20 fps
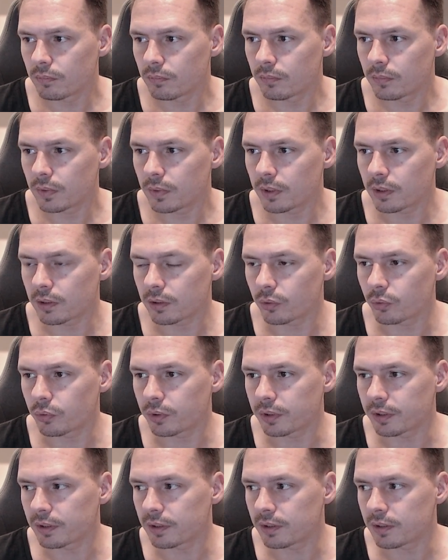
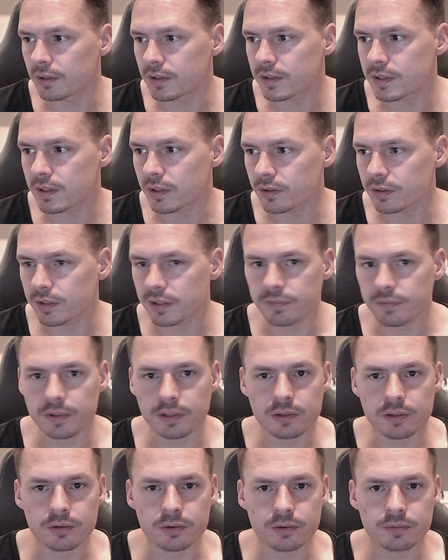including the CRT
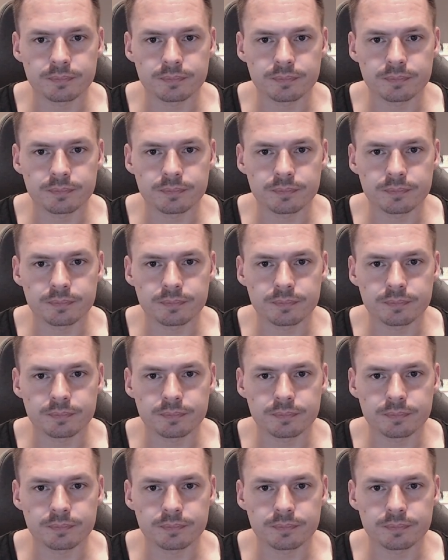filter.